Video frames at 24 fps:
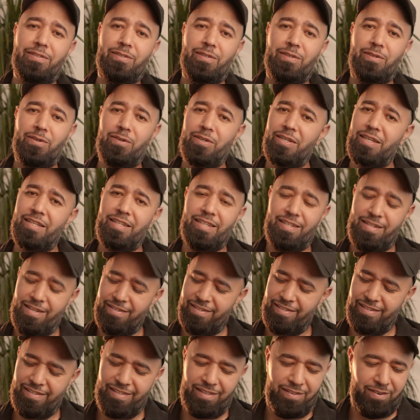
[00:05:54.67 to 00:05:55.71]
So all you need
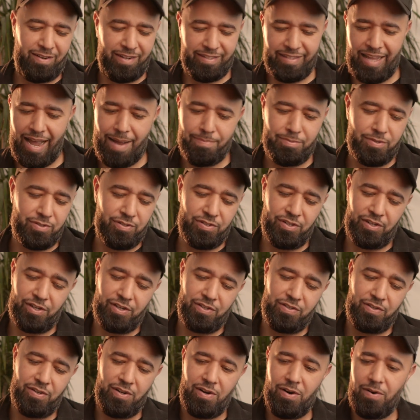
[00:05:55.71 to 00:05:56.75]
is these little adapters, and you're
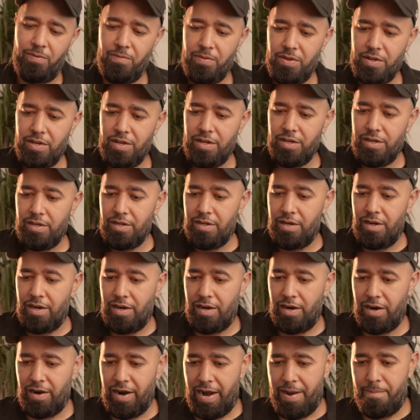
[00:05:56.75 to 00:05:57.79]
good to go.
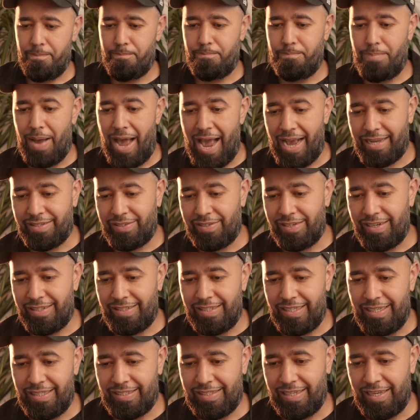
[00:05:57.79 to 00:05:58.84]
All right, back to the
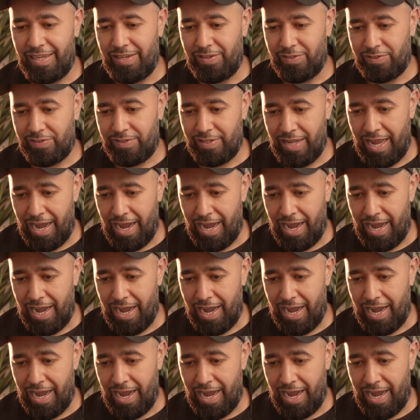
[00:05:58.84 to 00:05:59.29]
details.